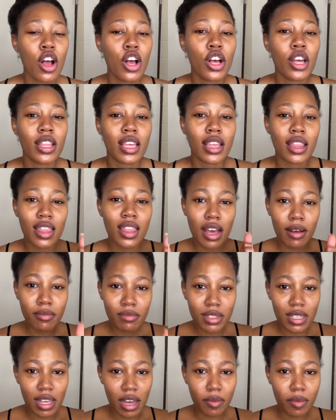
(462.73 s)
The
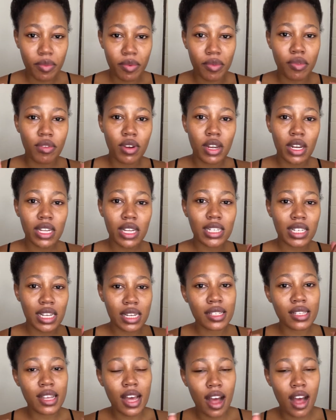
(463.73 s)
thumbs up really
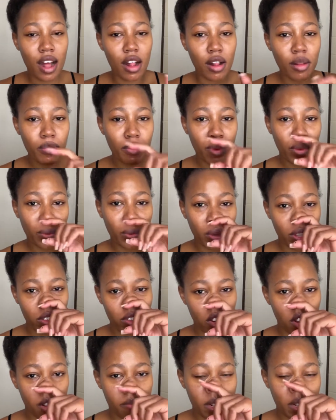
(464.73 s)
does help with
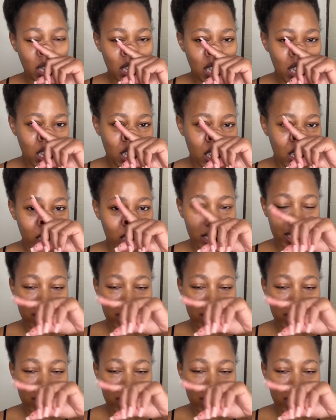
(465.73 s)
recommendations,